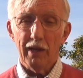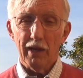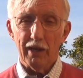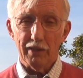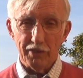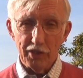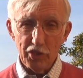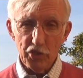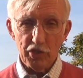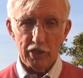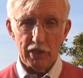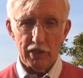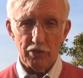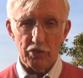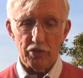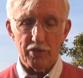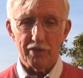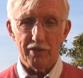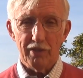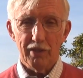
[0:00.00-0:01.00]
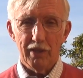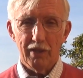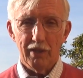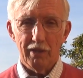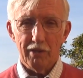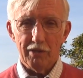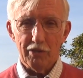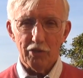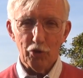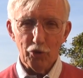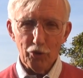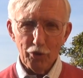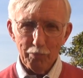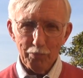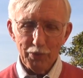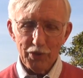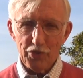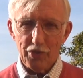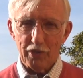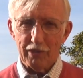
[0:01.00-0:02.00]
in this sense,
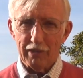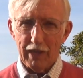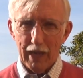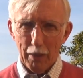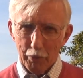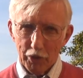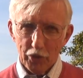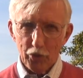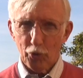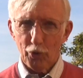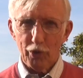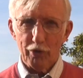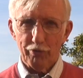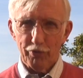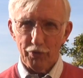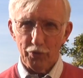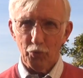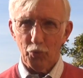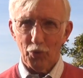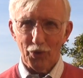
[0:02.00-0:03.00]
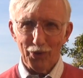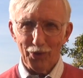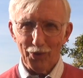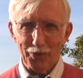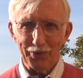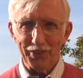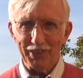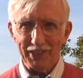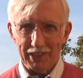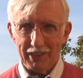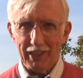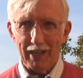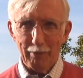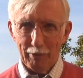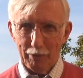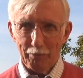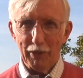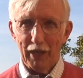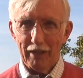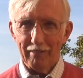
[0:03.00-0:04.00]
Europe is a laboratory for the world in
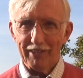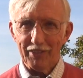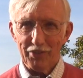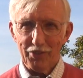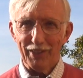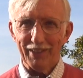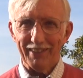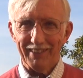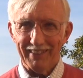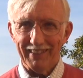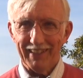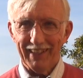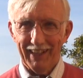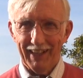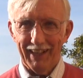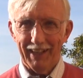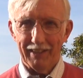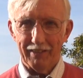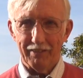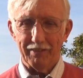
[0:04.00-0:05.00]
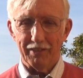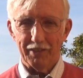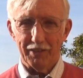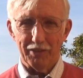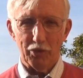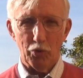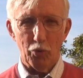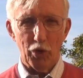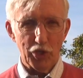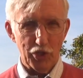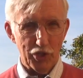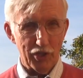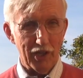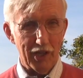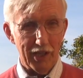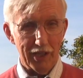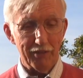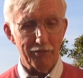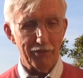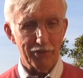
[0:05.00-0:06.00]
climate policy, and a question
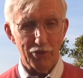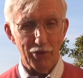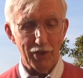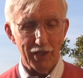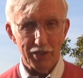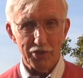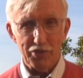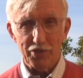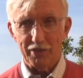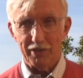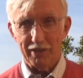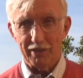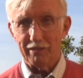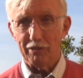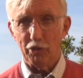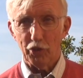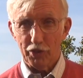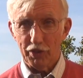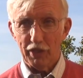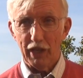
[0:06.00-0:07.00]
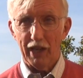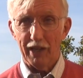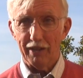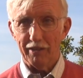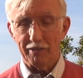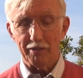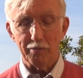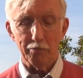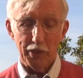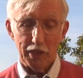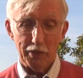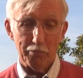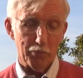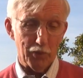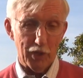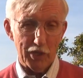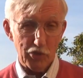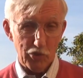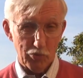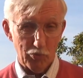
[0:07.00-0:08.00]
I've addressed and looked at and been
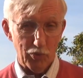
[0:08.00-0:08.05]
impressed